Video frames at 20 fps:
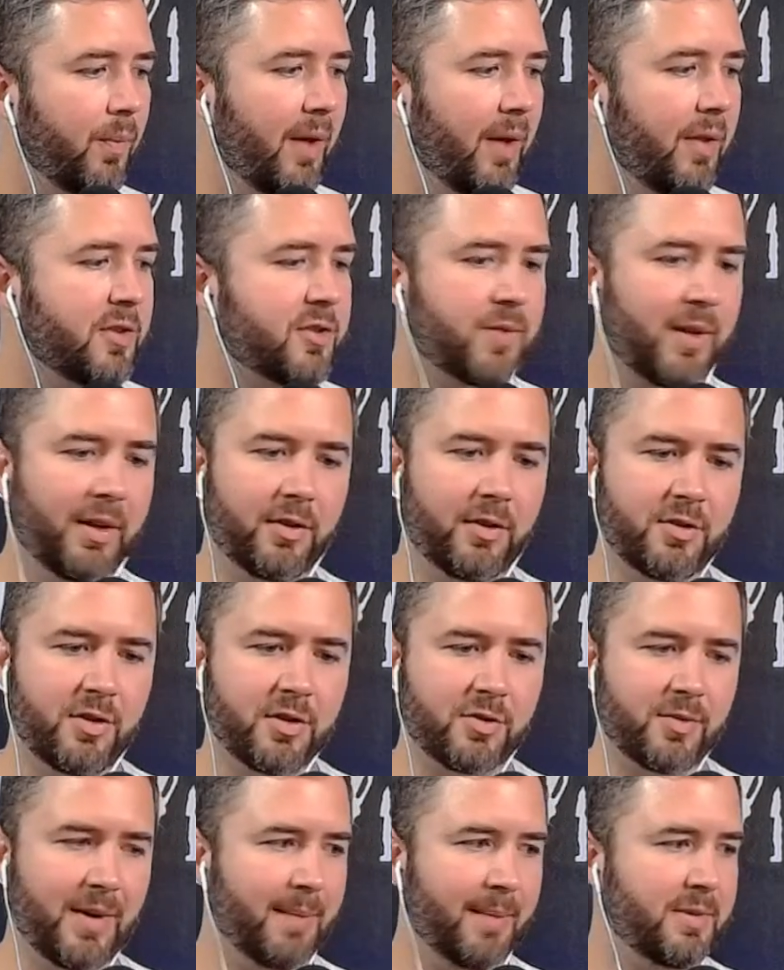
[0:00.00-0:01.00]
Wow, this trailer
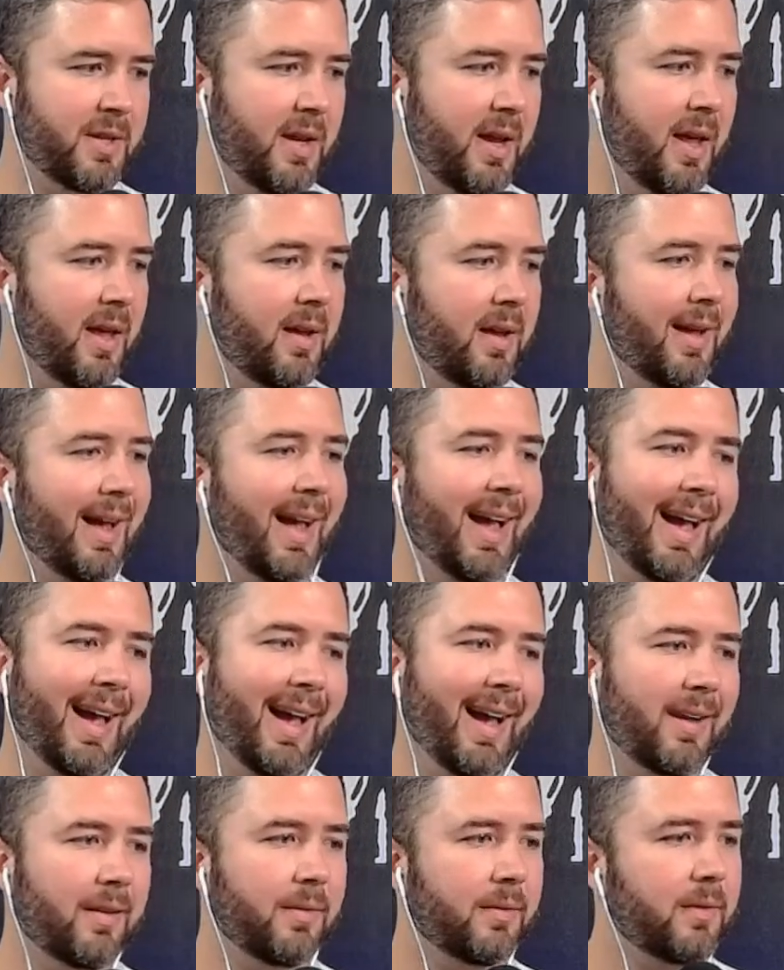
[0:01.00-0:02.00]
just dropped today.
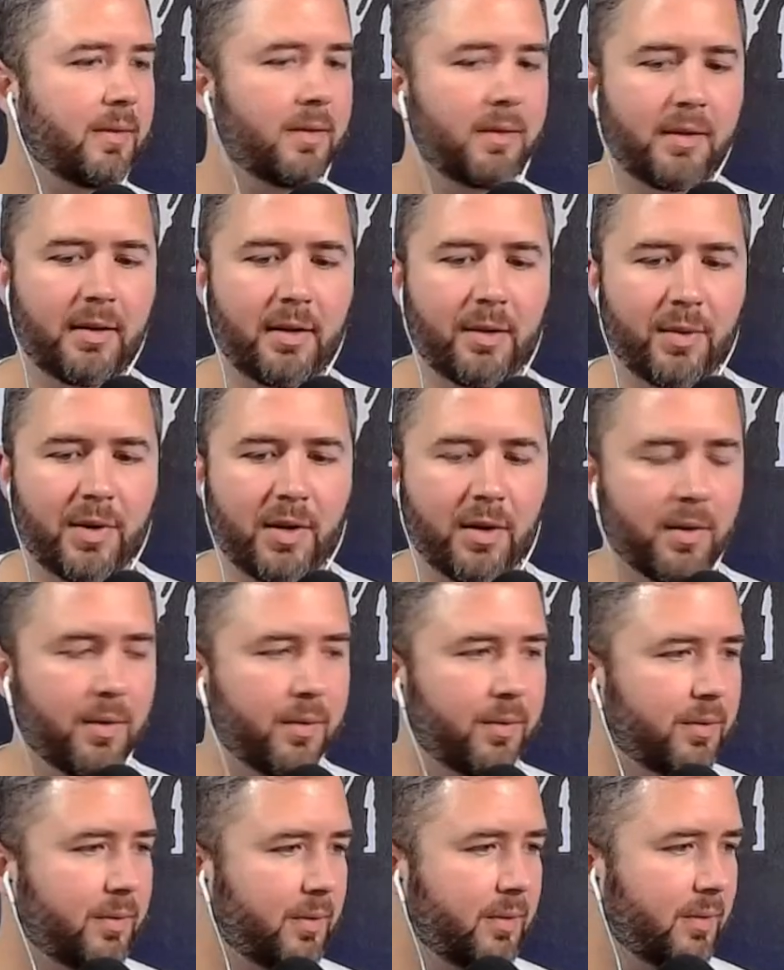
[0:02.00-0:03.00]
Here we
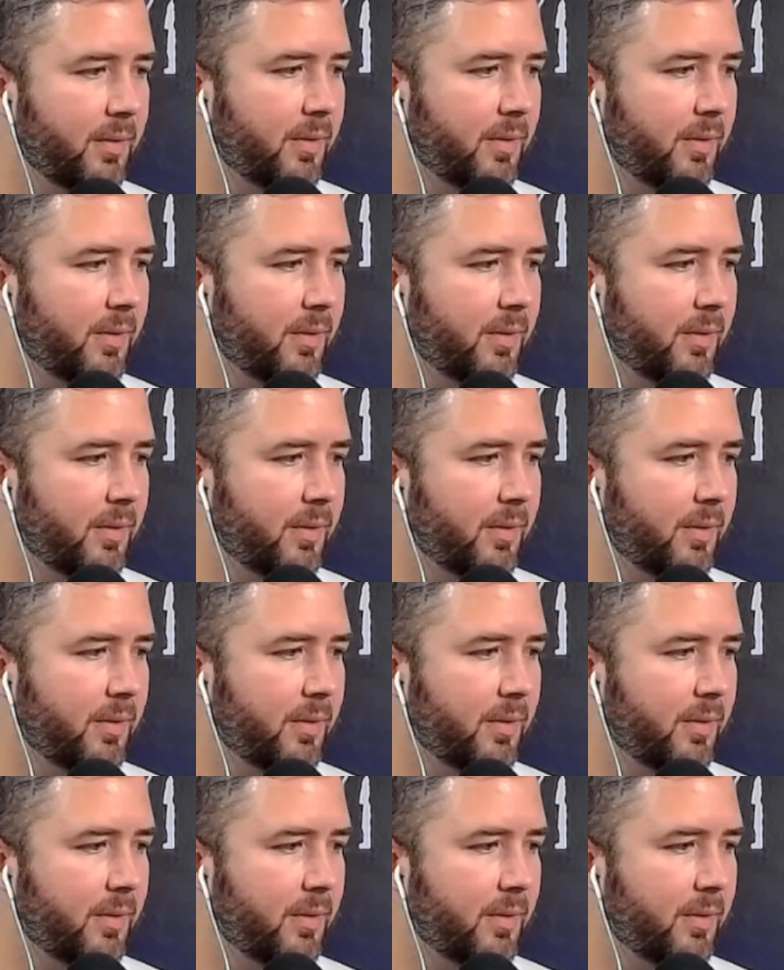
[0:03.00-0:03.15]
go.